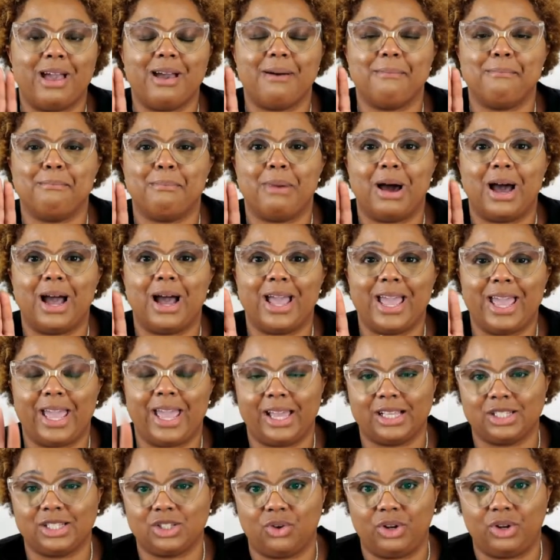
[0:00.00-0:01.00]
at my
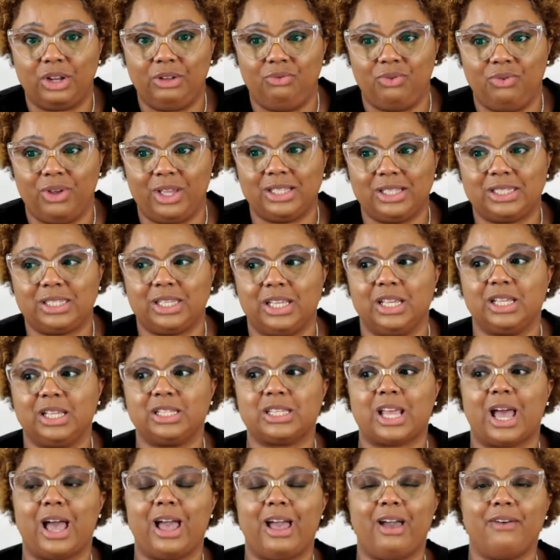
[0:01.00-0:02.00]
hands-on events
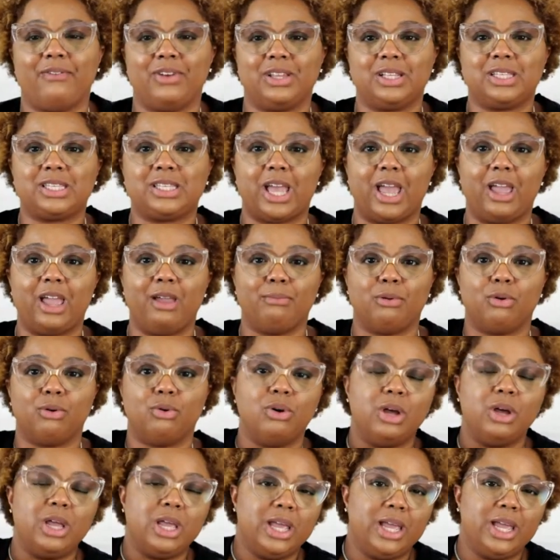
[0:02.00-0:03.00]
is I have a
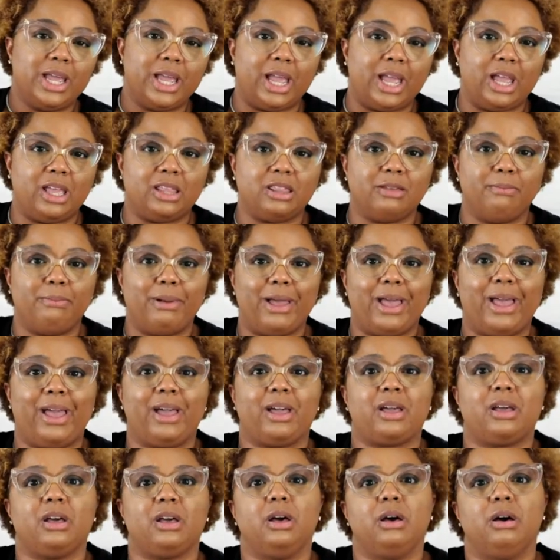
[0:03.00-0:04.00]
table in the
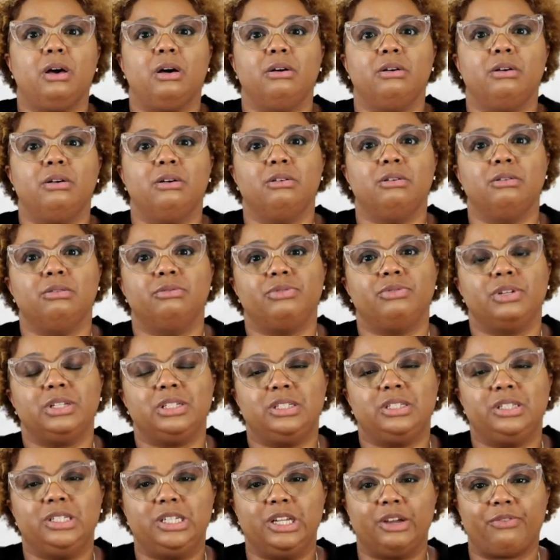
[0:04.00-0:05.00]
back of
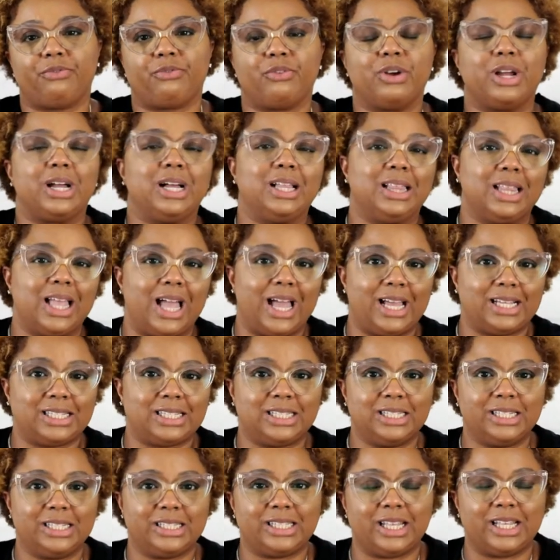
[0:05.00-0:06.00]
different
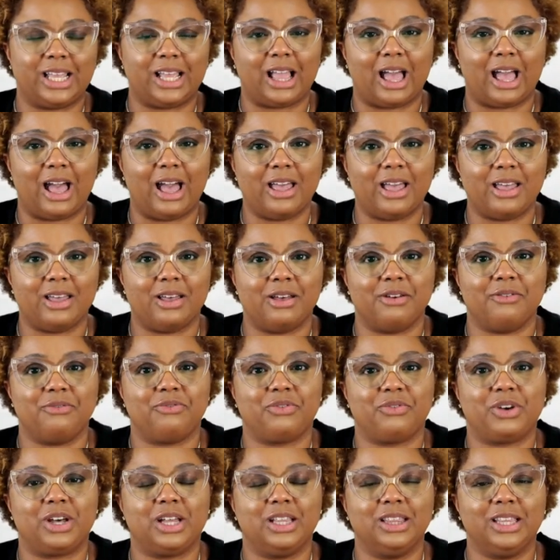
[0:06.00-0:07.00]
glasses that I
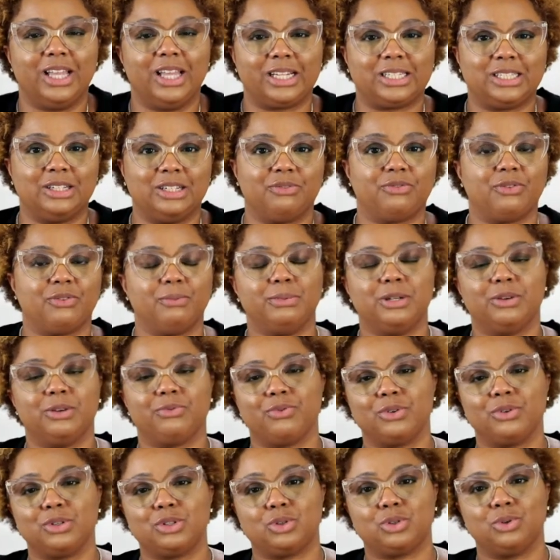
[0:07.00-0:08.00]
have collected from
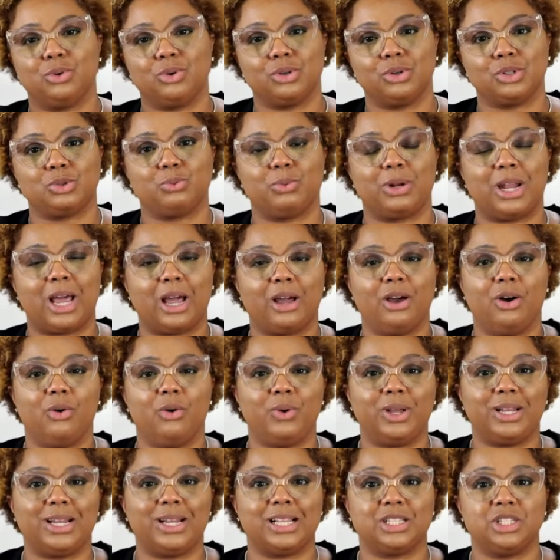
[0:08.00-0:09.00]
different stores. When I
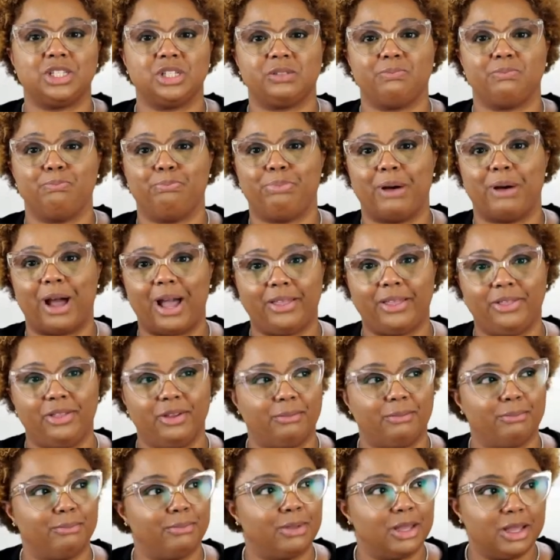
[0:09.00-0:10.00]
go in, I just buy
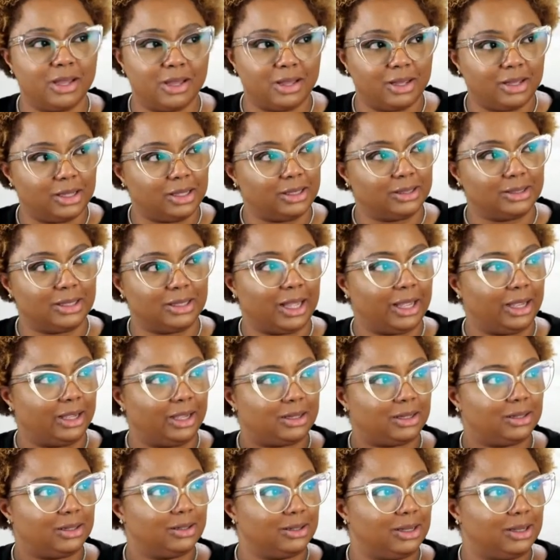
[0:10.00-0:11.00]
them,
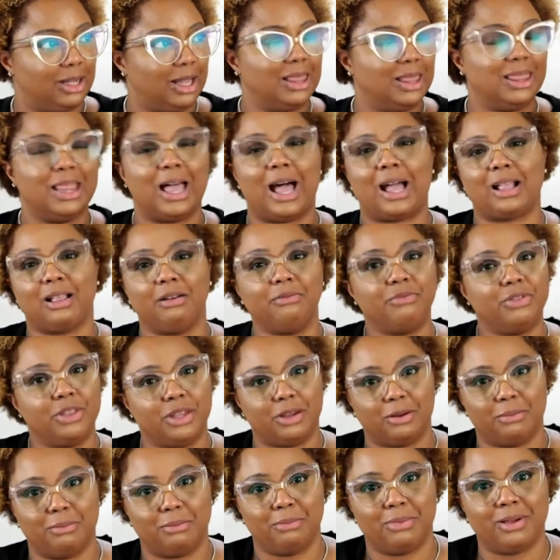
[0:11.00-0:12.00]
like a lot
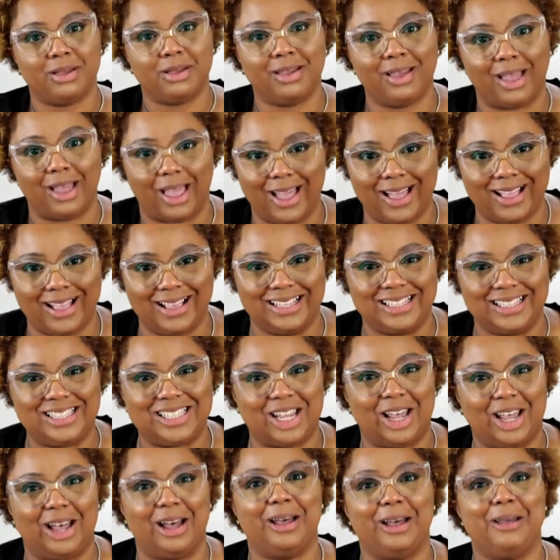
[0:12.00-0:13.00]
of them at a
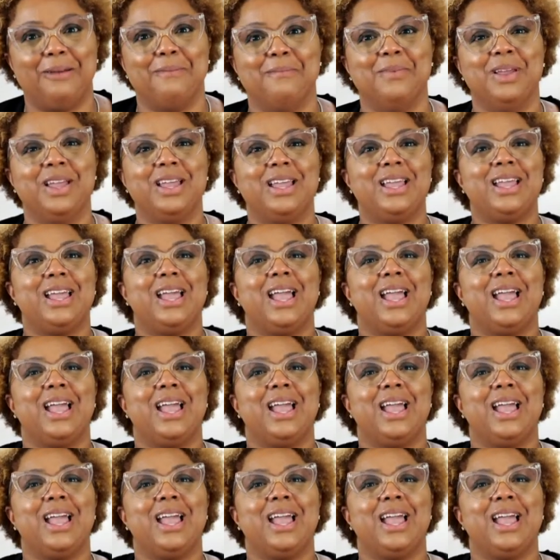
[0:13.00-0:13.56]
time.